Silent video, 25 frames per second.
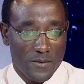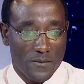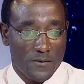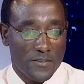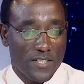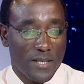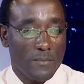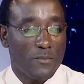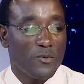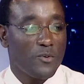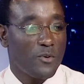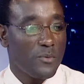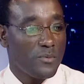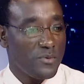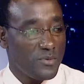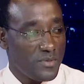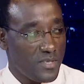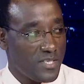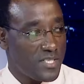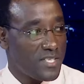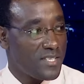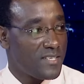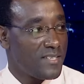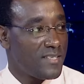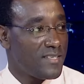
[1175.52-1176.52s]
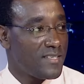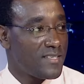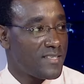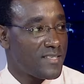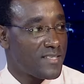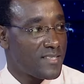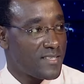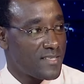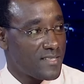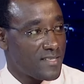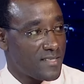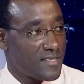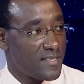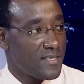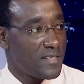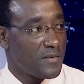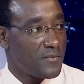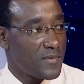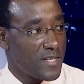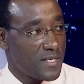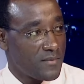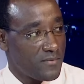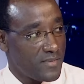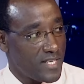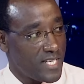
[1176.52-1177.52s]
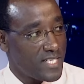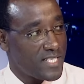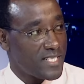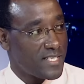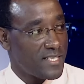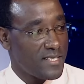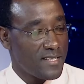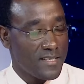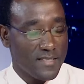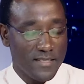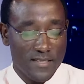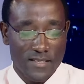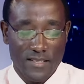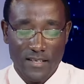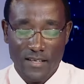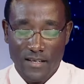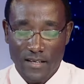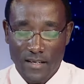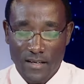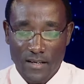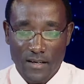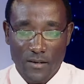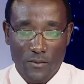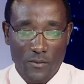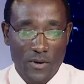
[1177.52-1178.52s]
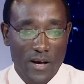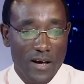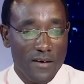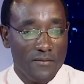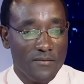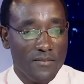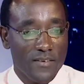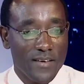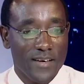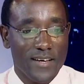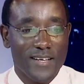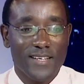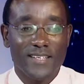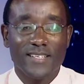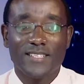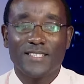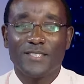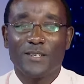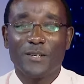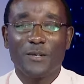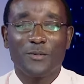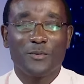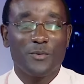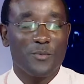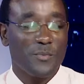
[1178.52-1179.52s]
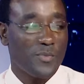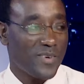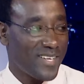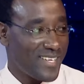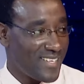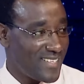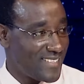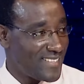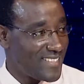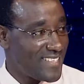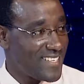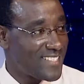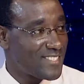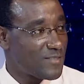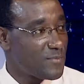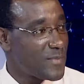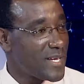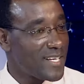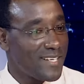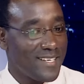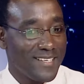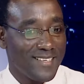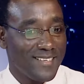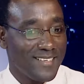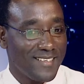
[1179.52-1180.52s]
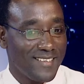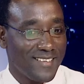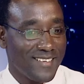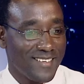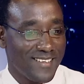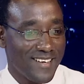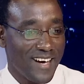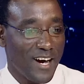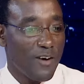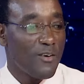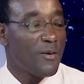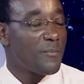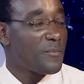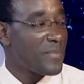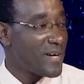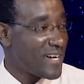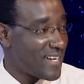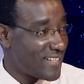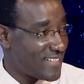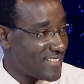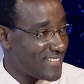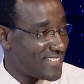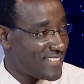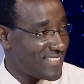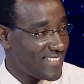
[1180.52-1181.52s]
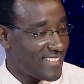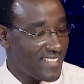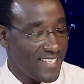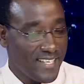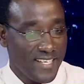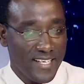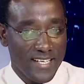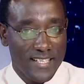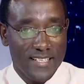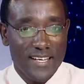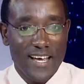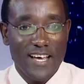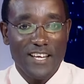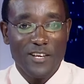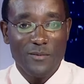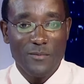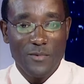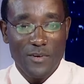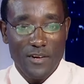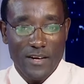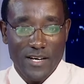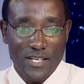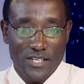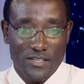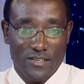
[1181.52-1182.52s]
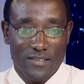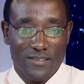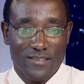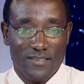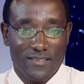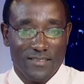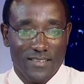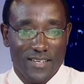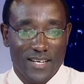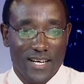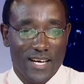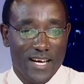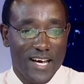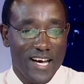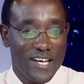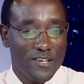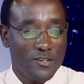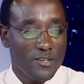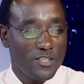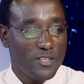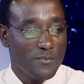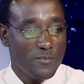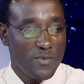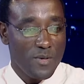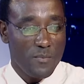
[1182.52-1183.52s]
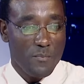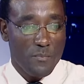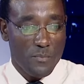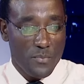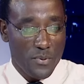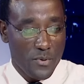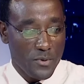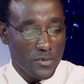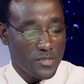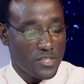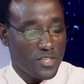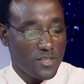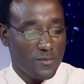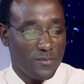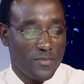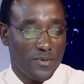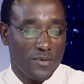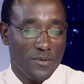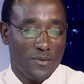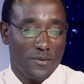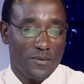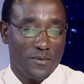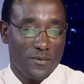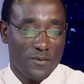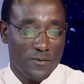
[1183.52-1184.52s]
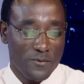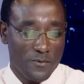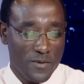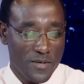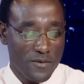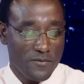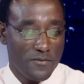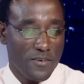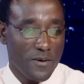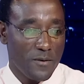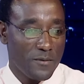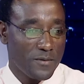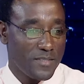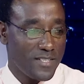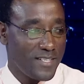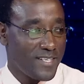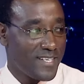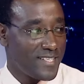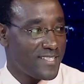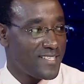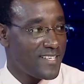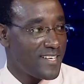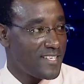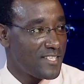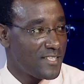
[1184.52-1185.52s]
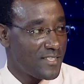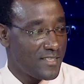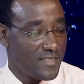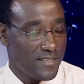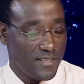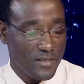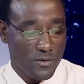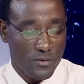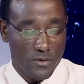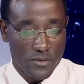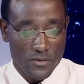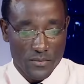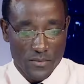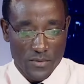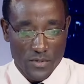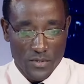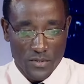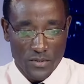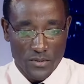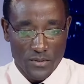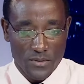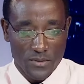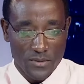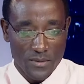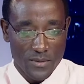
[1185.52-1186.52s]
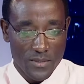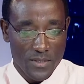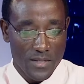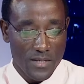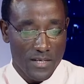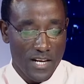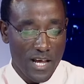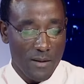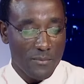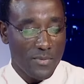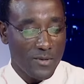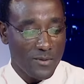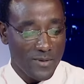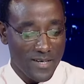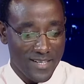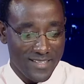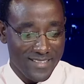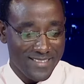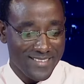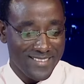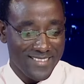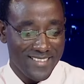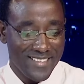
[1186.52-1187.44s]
some communities, different villages, we have a great role to play. It's mainly our part. The elimination cannot be possible without residents' contribution, number one.